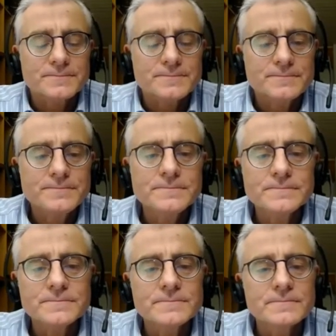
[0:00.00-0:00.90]

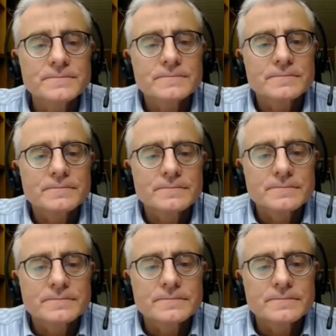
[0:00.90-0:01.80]

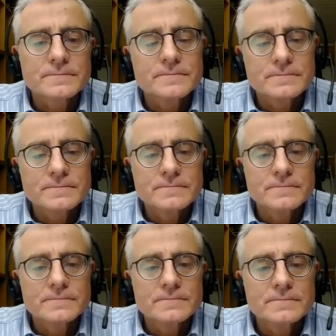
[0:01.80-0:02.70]

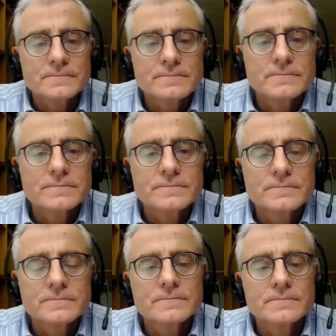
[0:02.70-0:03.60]

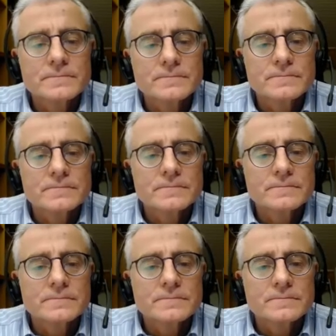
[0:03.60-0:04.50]

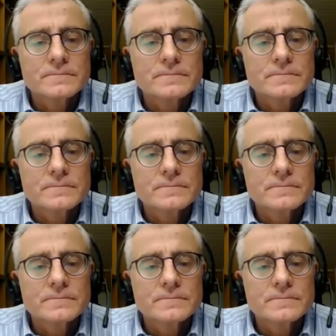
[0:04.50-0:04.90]
The person shown says nothing.